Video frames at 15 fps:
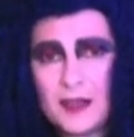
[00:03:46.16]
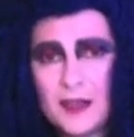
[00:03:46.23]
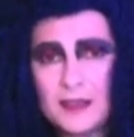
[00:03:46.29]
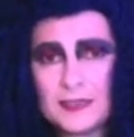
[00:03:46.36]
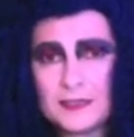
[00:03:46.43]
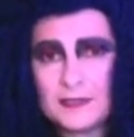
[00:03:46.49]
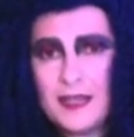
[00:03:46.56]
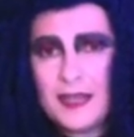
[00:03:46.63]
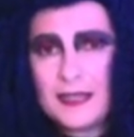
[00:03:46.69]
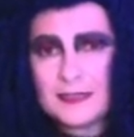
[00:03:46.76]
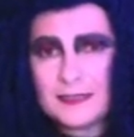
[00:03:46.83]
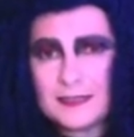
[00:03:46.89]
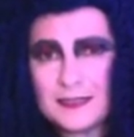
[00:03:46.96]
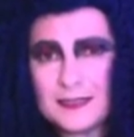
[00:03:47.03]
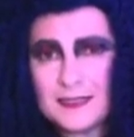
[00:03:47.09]
all is
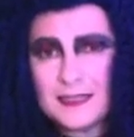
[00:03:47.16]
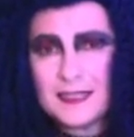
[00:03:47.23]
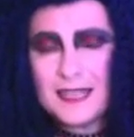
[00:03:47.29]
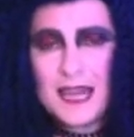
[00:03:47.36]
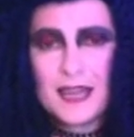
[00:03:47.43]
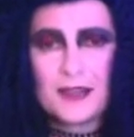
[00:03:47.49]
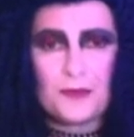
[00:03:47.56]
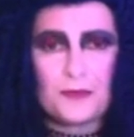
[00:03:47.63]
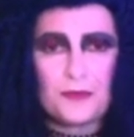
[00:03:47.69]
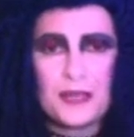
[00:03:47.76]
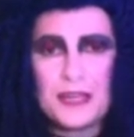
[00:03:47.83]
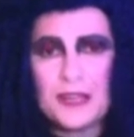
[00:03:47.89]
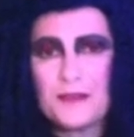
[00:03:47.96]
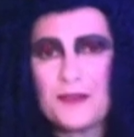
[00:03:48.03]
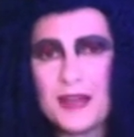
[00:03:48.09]
lost. They had a
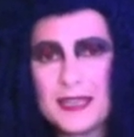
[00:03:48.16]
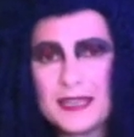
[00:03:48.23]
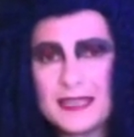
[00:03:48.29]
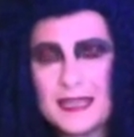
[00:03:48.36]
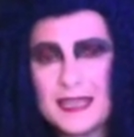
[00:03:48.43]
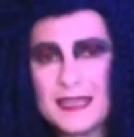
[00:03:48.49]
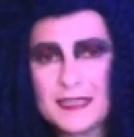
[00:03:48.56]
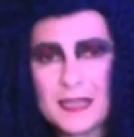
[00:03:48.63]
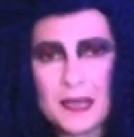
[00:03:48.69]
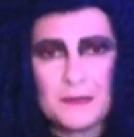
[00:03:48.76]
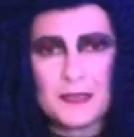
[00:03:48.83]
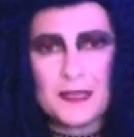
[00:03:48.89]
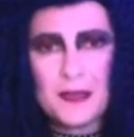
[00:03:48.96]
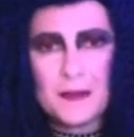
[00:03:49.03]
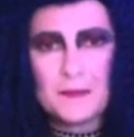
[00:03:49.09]
really great gig
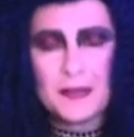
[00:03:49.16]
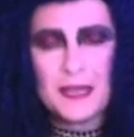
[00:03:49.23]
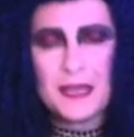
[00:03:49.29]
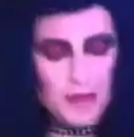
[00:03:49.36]
coming up